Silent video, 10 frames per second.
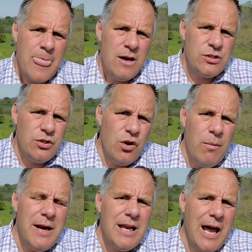so
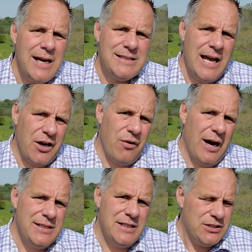nobody likes that
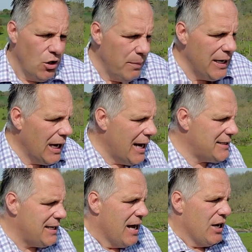crisis. Nobody
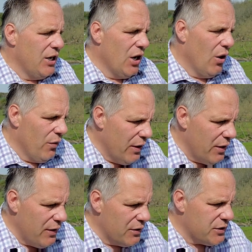likes, you know, there,
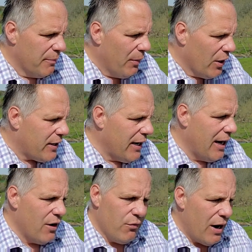there's a book
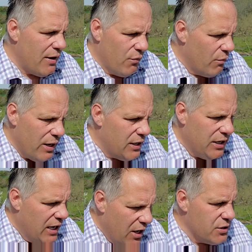uh,
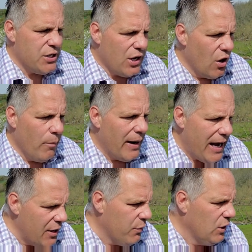written years ago by
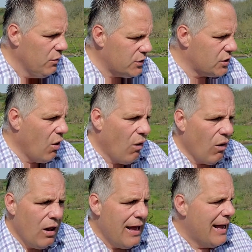Edwin Louis
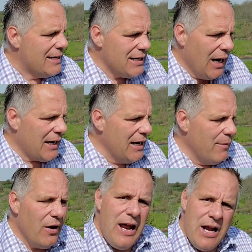Cole talking
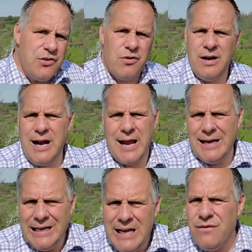about entering
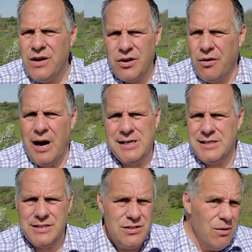and leaving
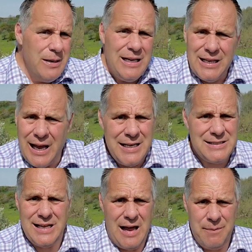crisis. Nobody
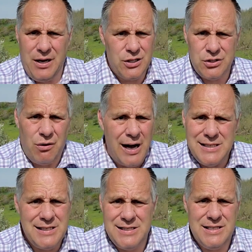likes that because
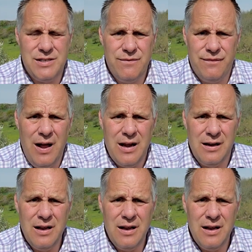crisis isn't fun.